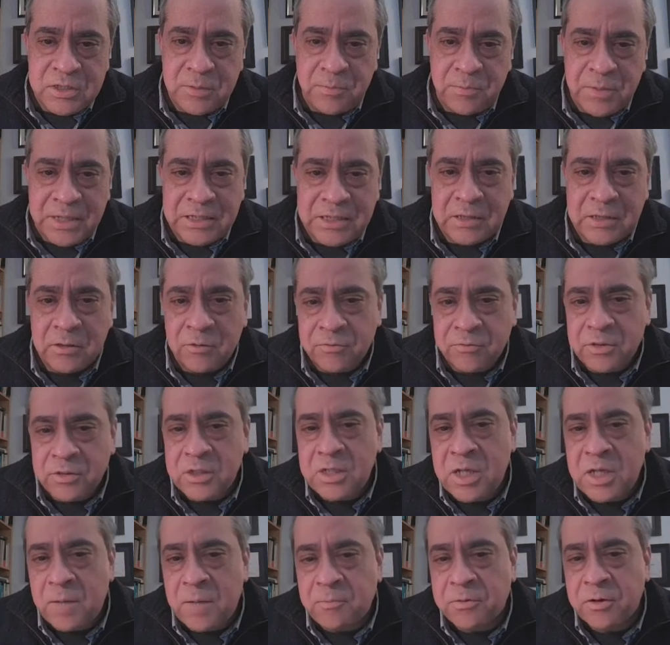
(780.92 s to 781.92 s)
is depending on
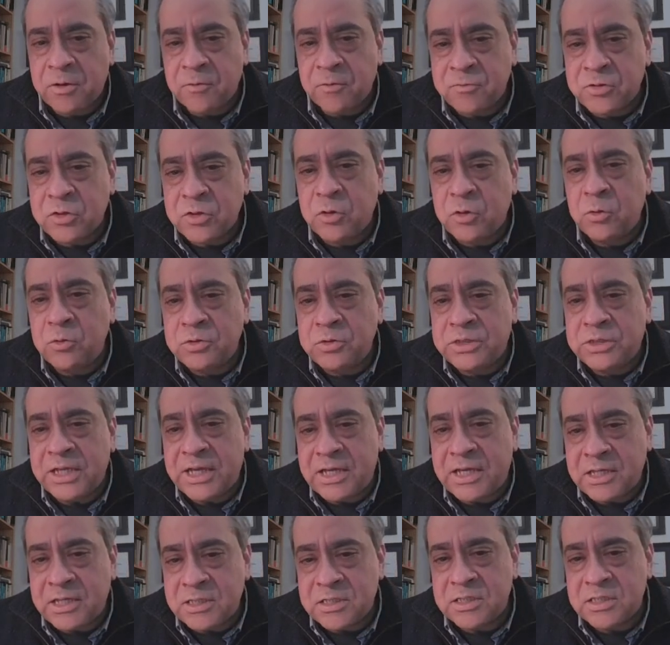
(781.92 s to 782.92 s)
the number of school
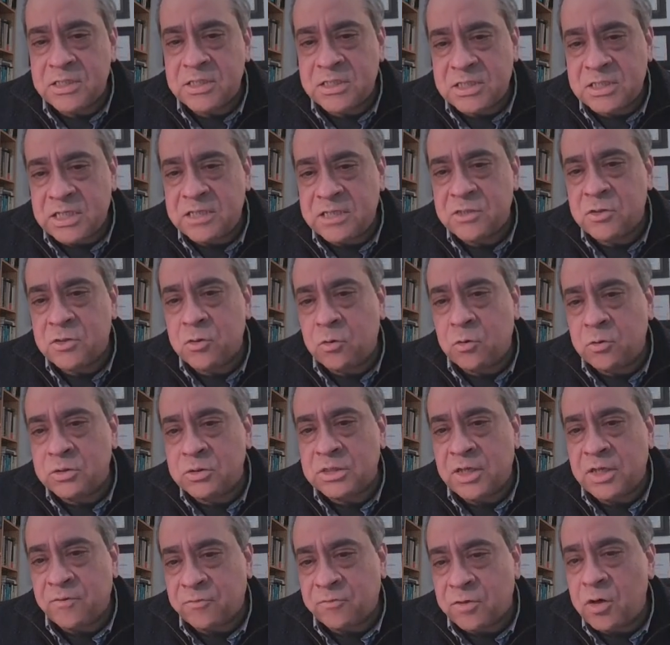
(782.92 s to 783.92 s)
days since
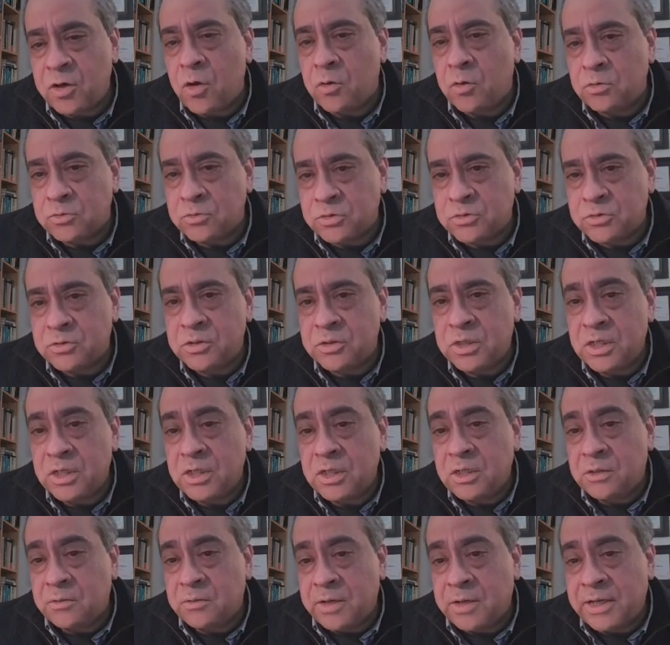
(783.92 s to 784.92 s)
schools have closed,
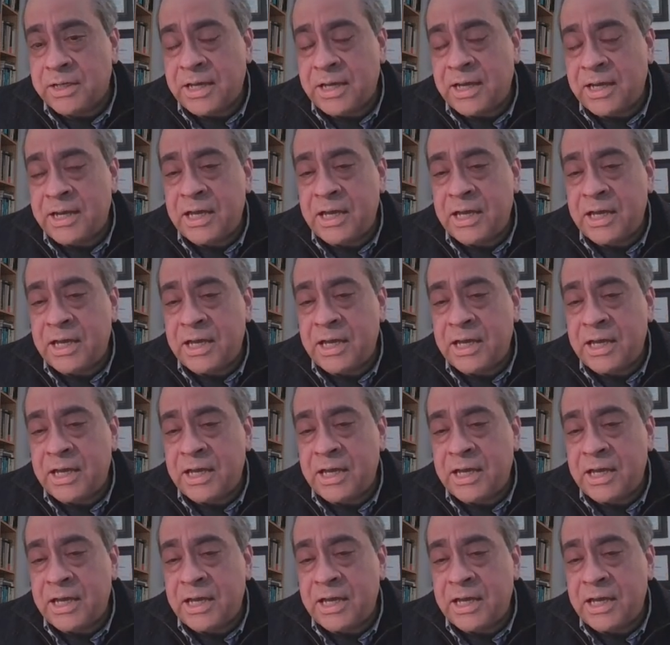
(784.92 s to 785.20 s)
right?